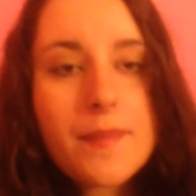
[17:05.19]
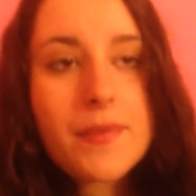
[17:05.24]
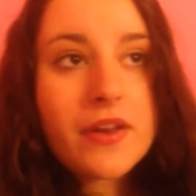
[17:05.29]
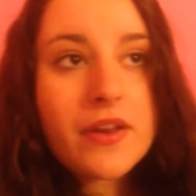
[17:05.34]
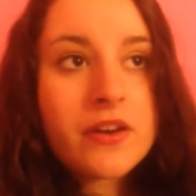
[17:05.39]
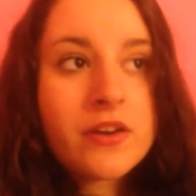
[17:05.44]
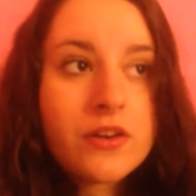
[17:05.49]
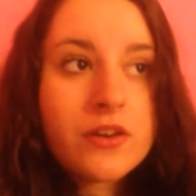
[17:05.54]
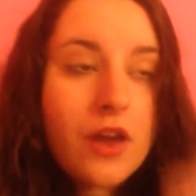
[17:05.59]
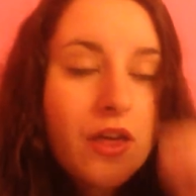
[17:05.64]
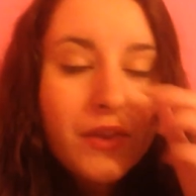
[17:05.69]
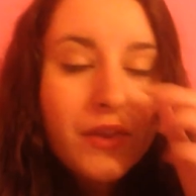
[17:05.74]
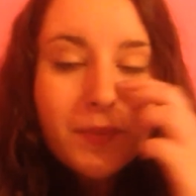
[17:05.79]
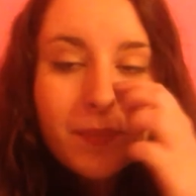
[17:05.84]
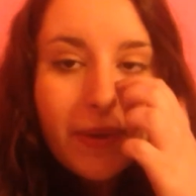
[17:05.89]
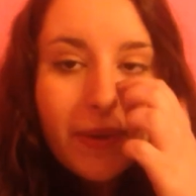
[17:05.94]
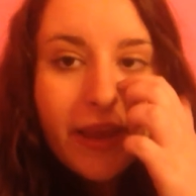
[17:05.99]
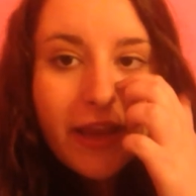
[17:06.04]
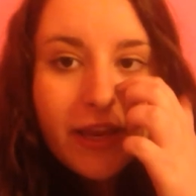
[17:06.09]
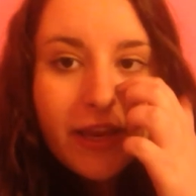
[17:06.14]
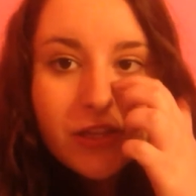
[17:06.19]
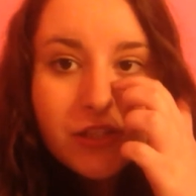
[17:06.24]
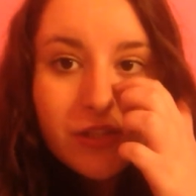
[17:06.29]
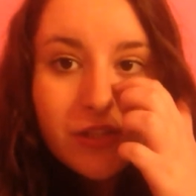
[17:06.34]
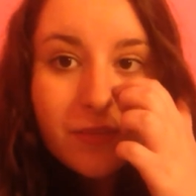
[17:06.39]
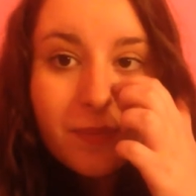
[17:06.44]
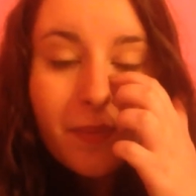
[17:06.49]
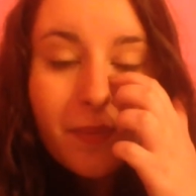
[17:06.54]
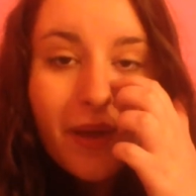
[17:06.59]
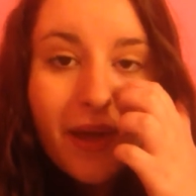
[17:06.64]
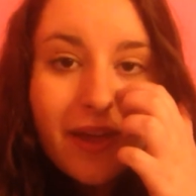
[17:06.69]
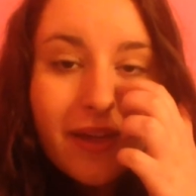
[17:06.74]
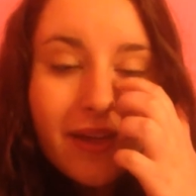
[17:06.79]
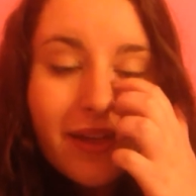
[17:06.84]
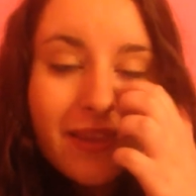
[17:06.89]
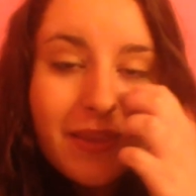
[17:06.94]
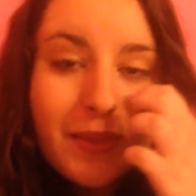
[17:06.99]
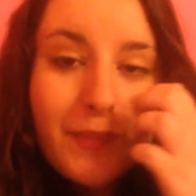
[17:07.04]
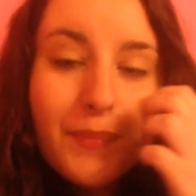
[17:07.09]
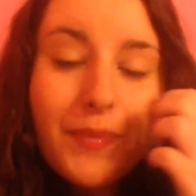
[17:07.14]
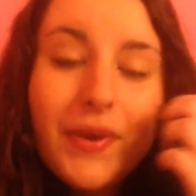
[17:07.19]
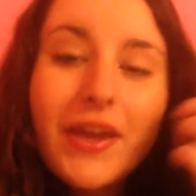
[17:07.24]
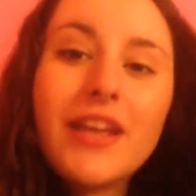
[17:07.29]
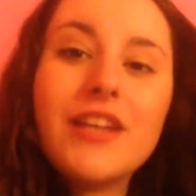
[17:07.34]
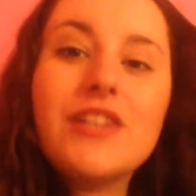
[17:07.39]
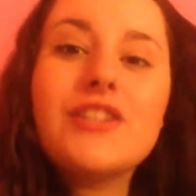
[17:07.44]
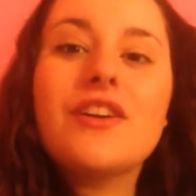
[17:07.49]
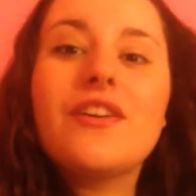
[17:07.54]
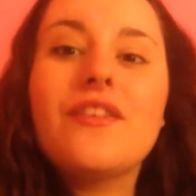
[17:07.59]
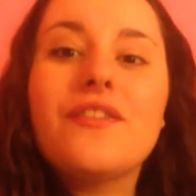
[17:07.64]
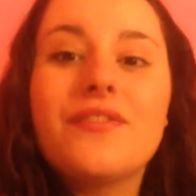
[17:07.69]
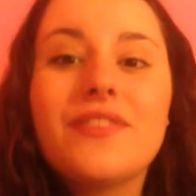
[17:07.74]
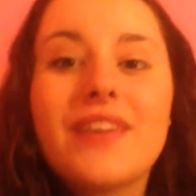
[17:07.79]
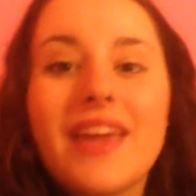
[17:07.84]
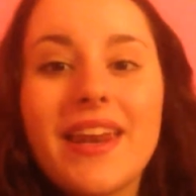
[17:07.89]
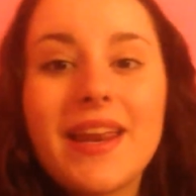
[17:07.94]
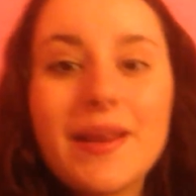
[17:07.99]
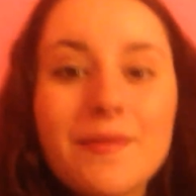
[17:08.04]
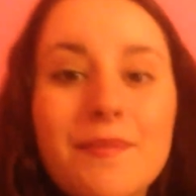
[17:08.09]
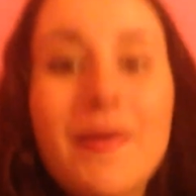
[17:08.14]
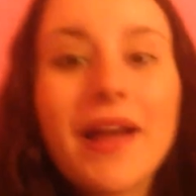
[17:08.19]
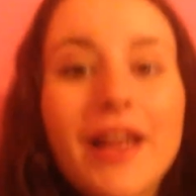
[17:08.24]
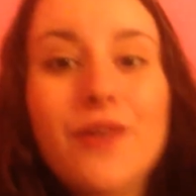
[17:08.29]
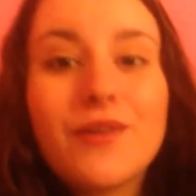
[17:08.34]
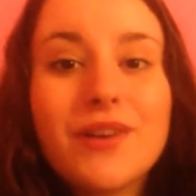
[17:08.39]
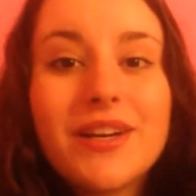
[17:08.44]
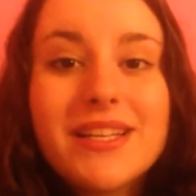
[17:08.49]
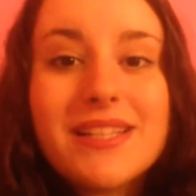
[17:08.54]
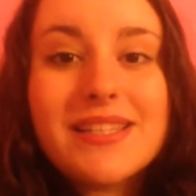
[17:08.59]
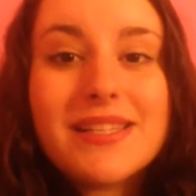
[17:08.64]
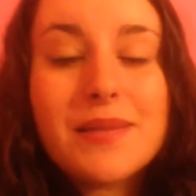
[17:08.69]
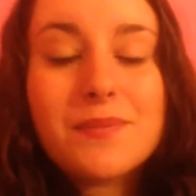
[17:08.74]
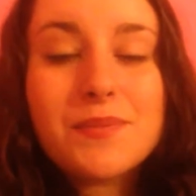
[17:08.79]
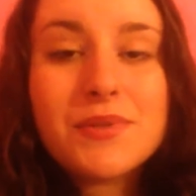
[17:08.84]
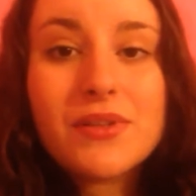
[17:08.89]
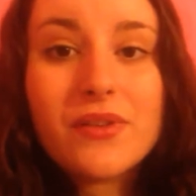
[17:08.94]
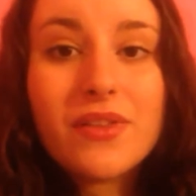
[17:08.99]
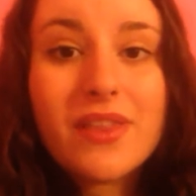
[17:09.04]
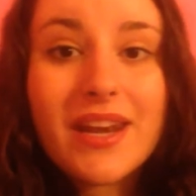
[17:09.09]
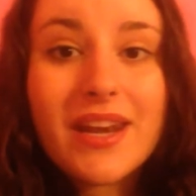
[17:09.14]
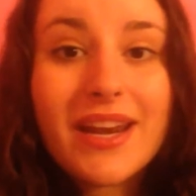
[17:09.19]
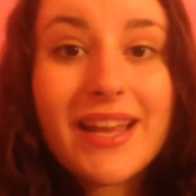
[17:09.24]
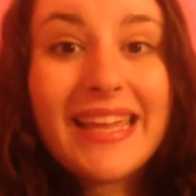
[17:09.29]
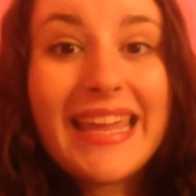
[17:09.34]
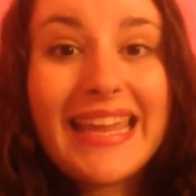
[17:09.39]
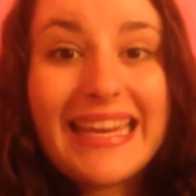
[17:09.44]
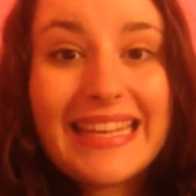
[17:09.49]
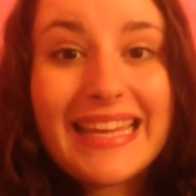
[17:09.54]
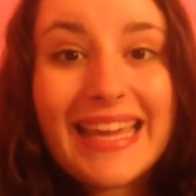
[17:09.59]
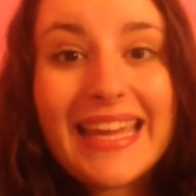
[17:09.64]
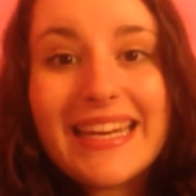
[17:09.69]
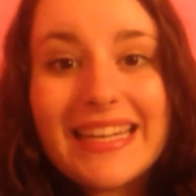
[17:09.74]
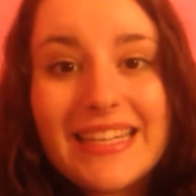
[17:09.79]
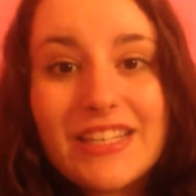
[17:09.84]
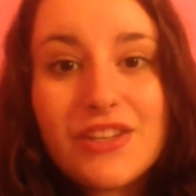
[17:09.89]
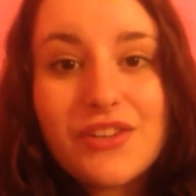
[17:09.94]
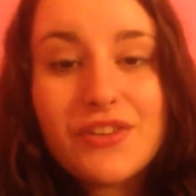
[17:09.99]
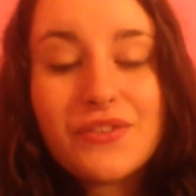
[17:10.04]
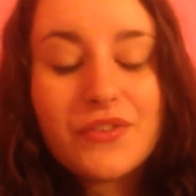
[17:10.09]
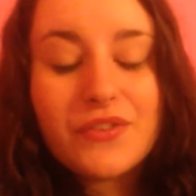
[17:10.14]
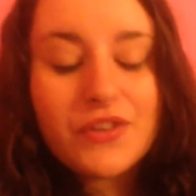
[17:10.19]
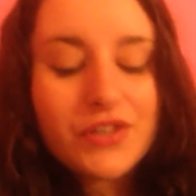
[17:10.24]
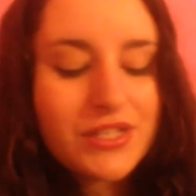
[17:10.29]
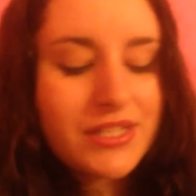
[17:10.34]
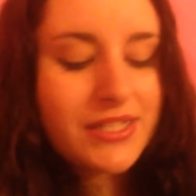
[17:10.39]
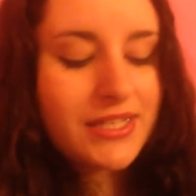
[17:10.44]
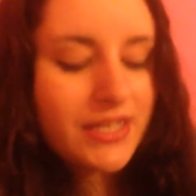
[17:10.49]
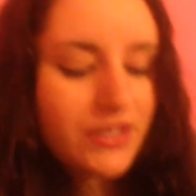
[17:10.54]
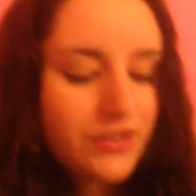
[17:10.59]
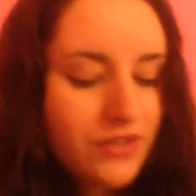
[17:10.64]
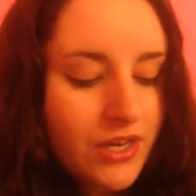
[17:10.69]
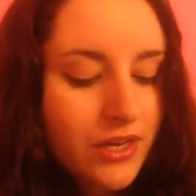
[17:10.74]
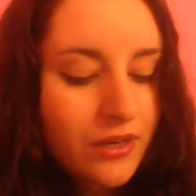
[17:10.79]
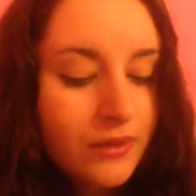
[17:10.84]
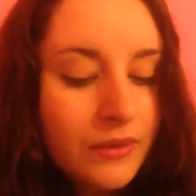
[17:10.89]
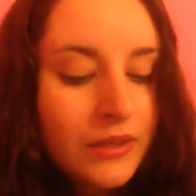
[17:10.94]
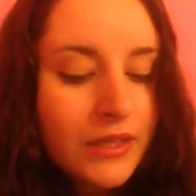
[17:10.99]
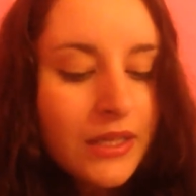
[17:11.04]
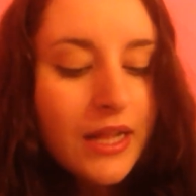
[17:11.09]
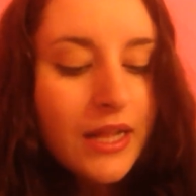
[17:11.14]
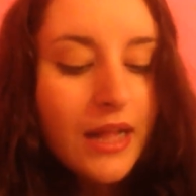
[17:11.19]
I'm on another page, the page of getting my grades up so that I can get in university, you know?